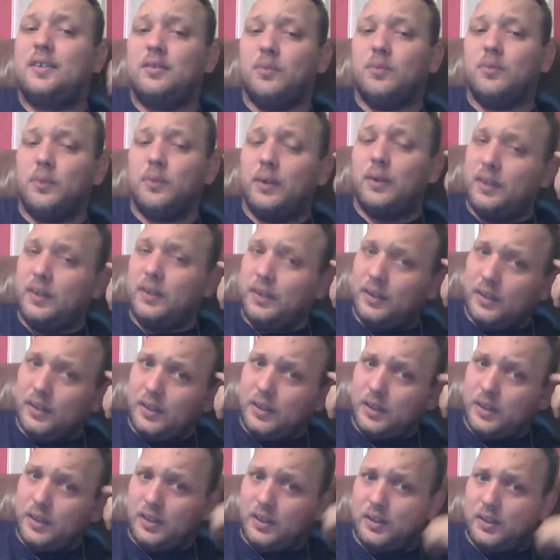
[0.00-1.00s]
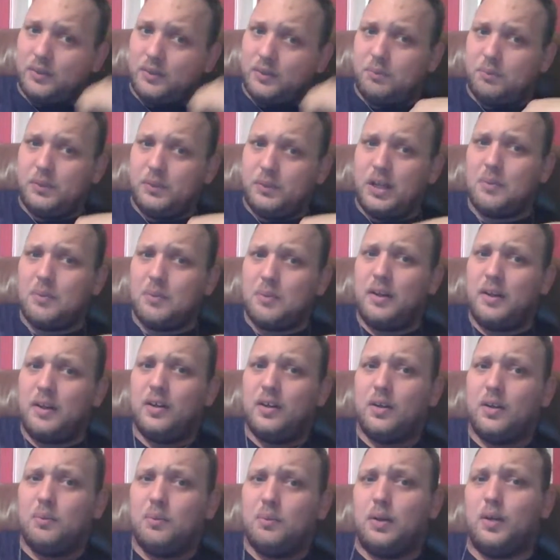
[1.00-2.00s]
really, commenting
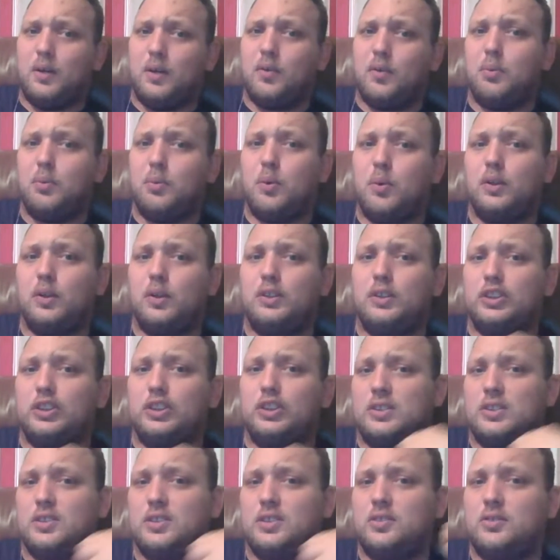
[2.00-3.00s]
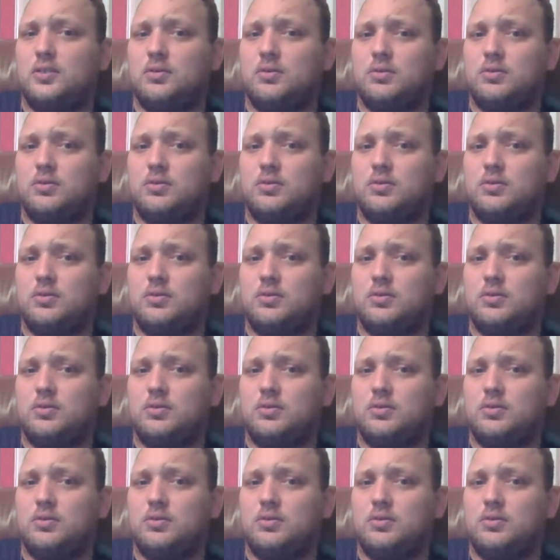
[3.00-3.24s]
on a bug report just